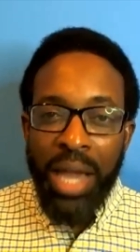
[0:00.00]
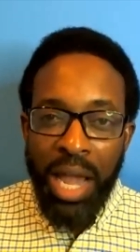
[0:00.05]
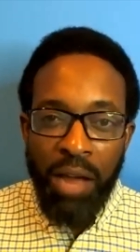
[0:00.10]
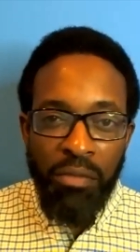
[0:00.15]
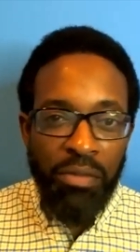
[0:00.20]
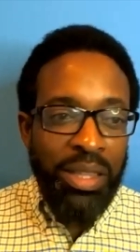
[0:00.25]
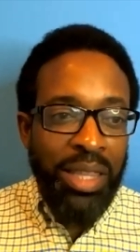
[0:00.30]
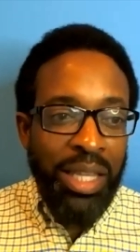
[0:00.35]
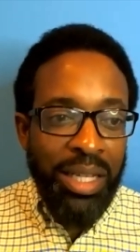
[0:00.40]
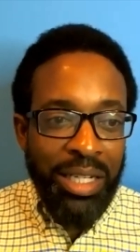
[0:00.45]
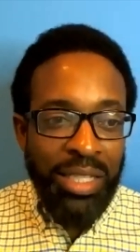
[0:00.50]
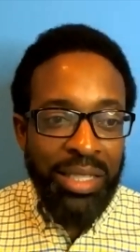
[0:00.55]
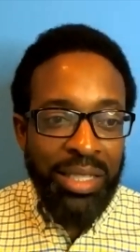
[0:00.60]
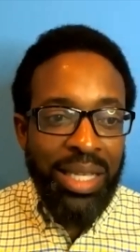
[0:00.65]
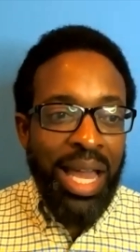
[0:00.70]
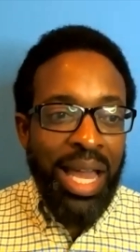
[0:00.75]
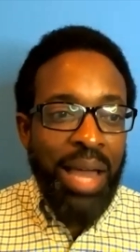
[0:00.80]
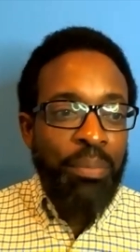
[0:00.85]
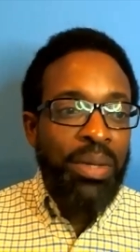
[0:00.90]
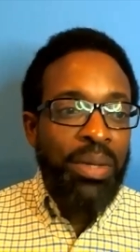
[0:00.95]
everything that's
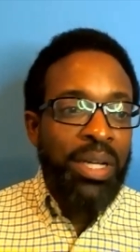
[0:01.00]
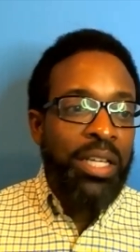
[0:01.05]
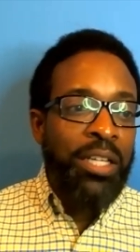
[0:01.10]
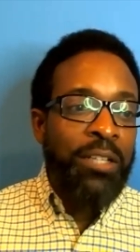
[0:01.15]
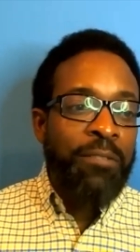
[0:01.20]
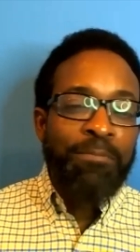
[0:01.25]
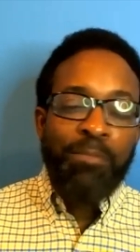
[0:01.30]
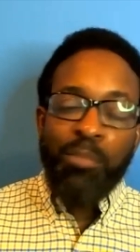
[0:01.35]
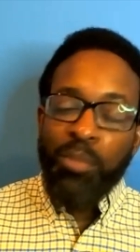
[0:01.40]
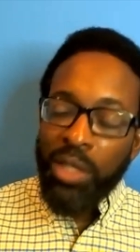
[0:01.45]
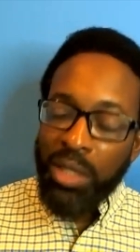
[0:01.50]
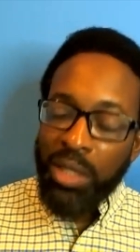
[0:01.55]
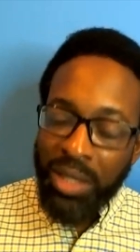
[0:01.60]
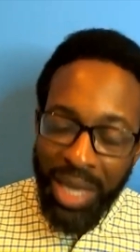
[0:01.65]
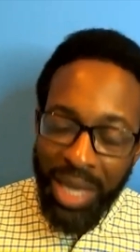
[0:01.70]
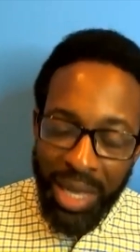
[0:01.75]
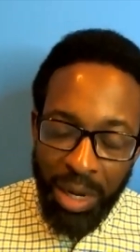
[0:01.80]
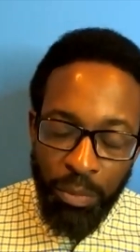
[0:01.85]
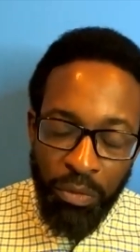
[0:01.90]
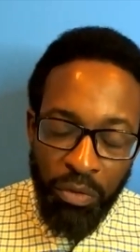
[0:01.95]
happening,
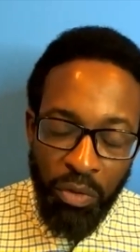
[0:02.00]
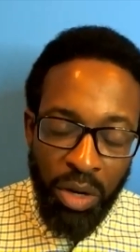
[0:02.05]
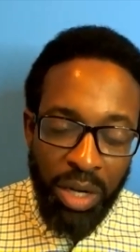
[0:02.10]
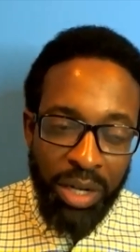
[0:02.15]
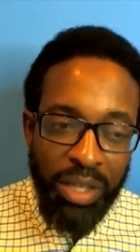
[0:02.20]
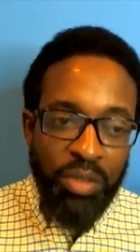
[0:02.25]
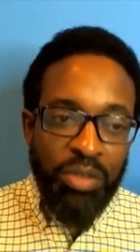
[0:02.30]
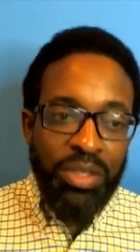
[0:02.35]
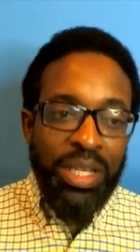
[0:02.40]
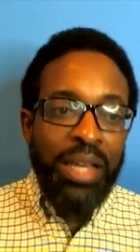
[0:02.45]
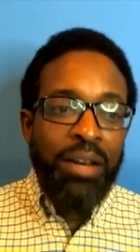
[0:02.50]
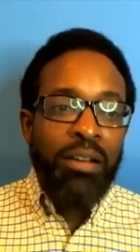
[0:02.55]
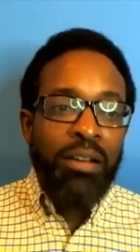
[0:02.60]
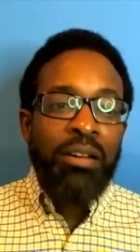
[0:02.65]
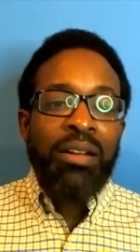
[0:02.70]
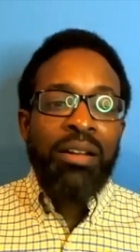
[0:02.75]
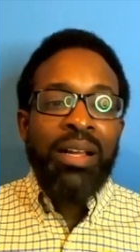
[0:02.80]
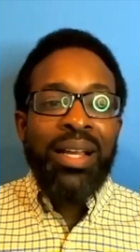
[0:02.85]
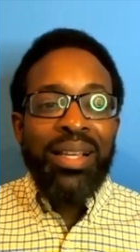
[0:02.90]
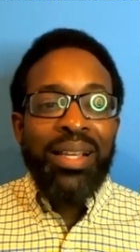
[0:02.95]
sign up for a
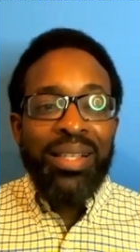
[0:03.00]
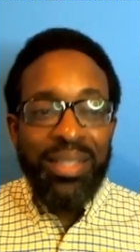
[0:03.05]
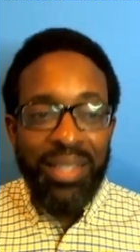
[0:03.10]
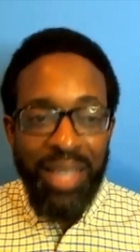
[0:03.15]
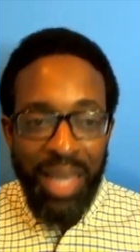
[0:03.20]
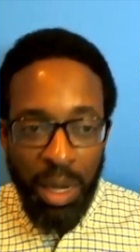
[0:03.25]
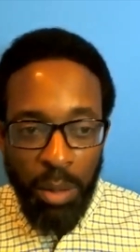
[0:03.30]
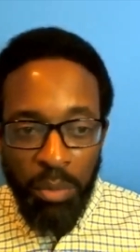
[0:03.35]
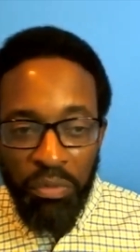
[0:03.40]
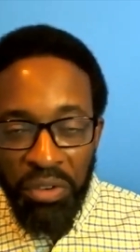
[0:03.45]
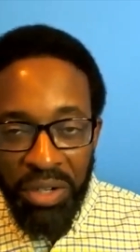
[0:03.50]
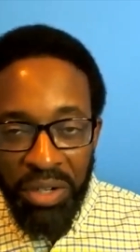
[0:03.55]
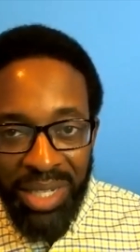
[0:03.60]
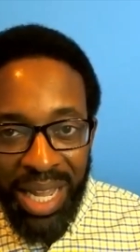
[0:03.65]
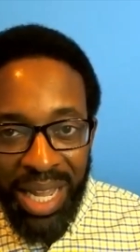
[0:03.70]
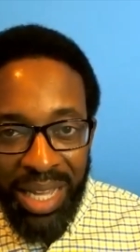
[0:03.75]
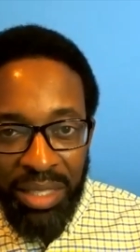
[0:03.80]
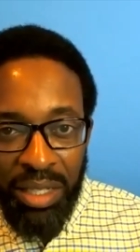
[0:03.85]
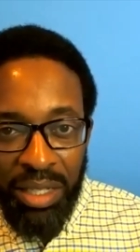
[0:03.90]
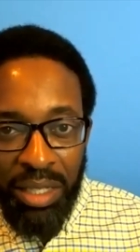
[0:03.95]
newsletter, sign up for
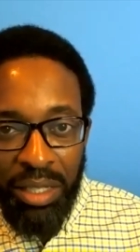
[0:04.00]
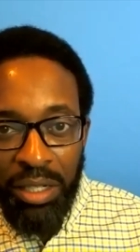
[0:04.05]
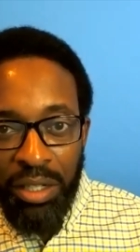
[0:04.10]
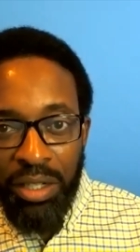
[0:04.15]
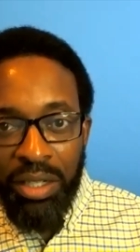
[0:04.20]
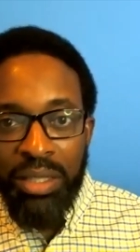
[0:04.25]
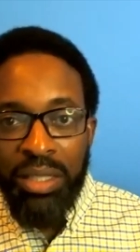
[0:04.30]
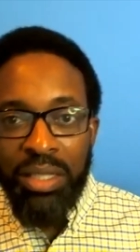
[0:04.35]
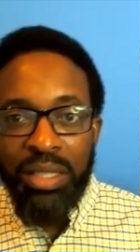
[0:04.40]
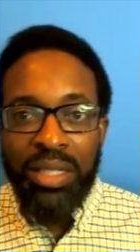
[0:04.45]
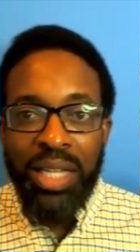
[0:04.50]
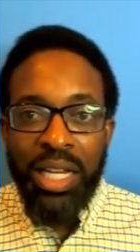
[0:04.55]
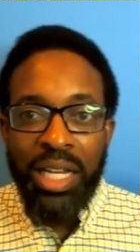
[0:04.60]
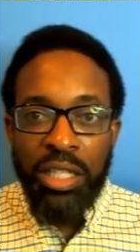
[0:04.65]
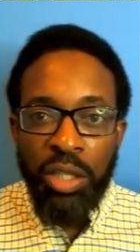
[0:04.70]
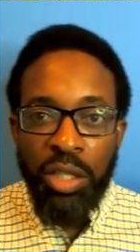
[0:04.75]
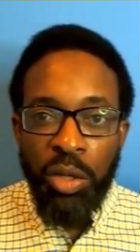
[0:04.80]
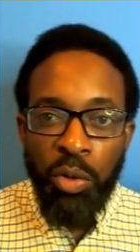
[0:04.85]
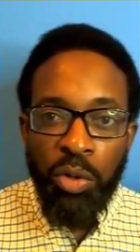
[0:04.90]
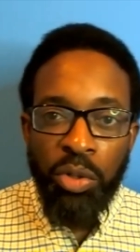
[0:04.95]
text alerts,
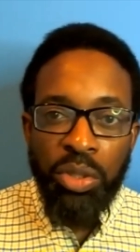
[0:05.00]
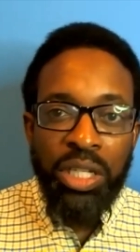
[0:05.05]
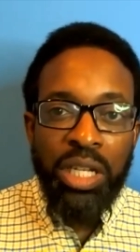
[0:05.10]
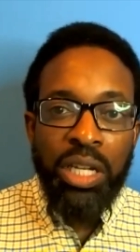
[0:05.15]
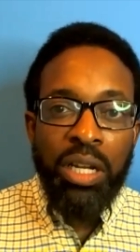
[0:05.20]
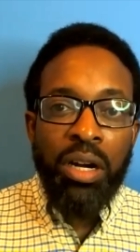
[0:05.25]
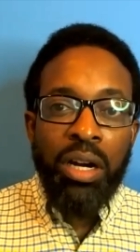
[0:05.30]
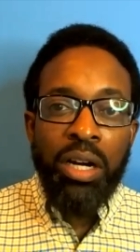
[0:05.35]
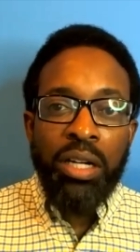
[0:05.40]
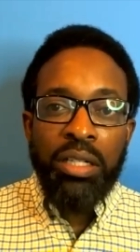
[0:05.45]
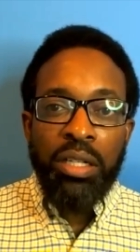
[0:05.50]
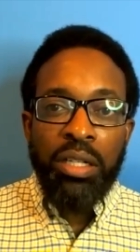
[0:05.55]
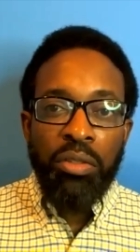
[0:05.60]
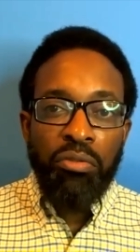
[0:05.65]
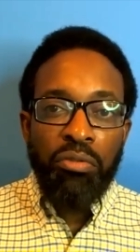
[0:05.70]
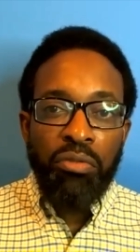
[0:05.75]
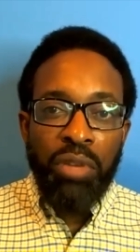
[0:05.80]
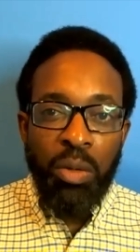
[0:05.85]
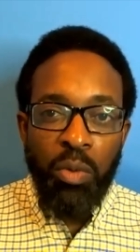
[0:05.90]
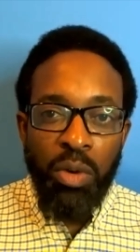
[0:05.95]
text UOTR to
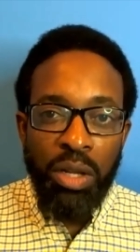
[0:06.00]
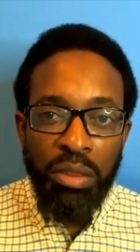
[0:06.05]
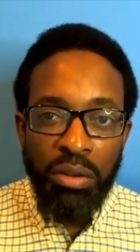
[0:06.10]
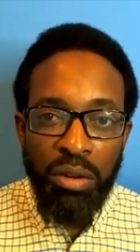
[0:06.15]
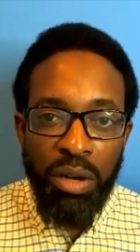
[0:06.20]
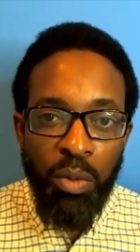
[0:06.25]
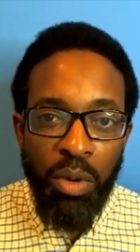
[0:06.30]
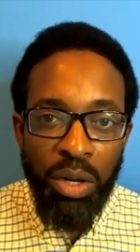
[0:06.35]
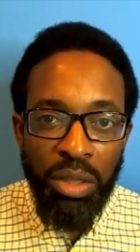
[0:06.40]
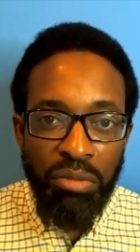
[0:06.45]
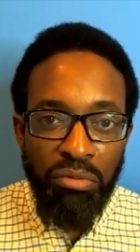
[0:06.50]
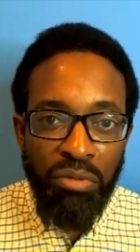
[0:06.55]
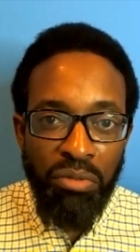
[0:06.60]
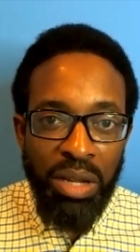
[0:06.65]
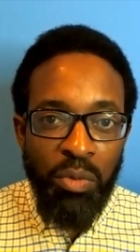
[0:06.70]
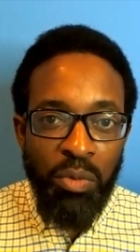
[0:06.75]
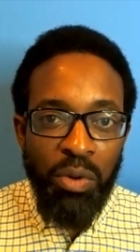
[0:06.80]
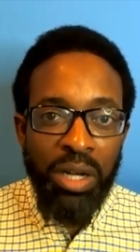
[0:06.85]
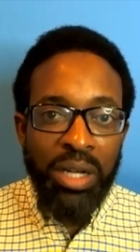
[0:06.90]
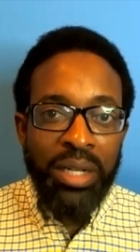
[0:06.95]

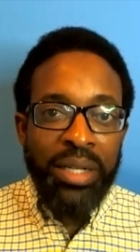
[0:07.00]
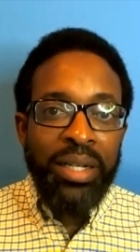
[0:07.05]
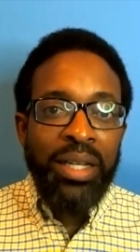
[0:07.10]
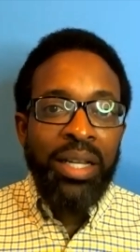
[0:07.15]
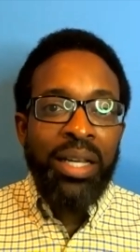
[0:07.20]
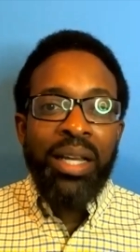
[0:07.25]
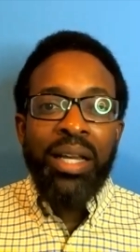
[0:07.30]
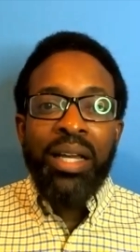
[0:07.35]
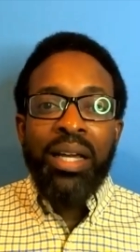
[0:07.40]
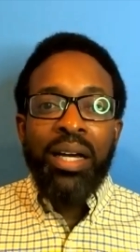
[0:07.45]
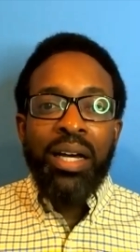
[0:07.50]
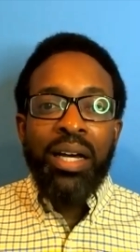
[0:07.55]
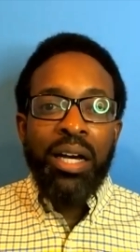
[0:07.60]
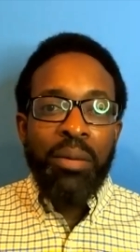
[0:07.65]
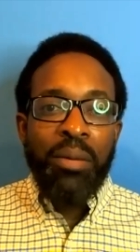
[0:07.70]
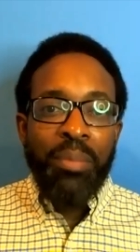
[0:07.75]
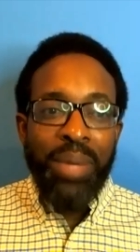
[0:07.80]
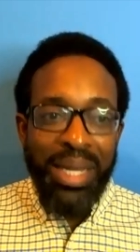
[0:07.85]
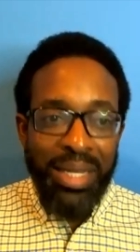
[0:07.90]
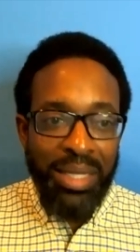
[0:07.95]
313131,
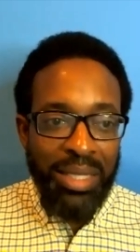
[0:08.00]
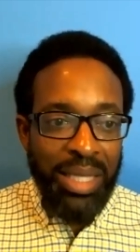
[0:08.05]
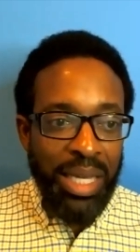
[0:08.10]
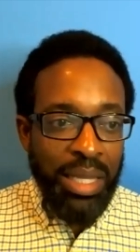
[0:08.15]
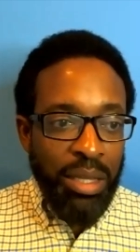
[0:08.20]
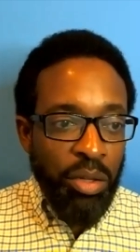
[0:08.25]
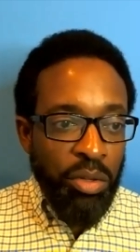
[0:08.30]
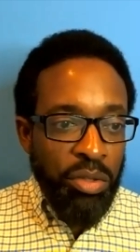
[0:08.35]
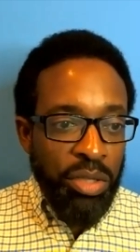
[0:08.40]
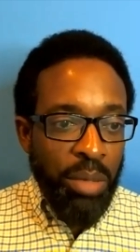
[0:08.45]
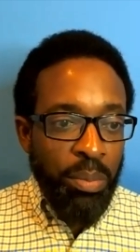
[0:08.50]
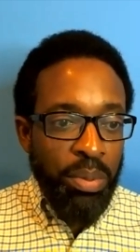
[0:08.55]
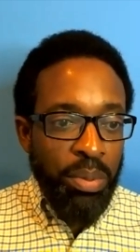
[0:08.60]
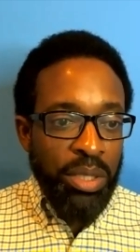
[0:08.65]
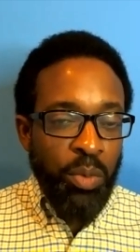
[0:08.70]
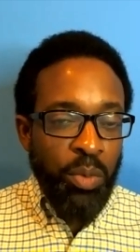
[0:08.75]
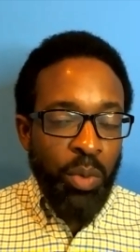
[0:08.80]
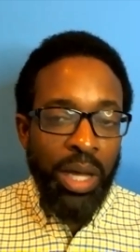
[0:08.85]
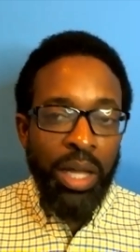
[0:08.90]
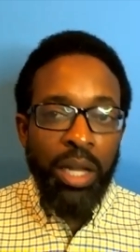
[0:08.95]
and set those up
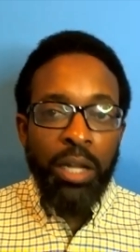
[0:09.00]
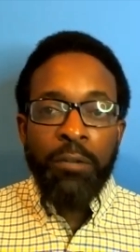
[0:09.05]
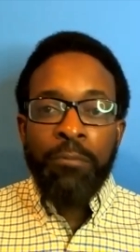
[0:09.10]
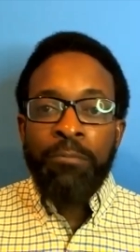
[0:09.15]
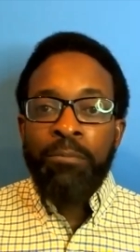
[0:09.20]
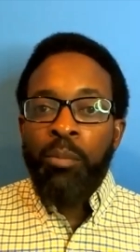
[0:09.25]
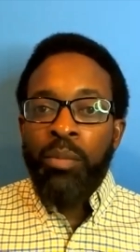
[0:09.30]
as well.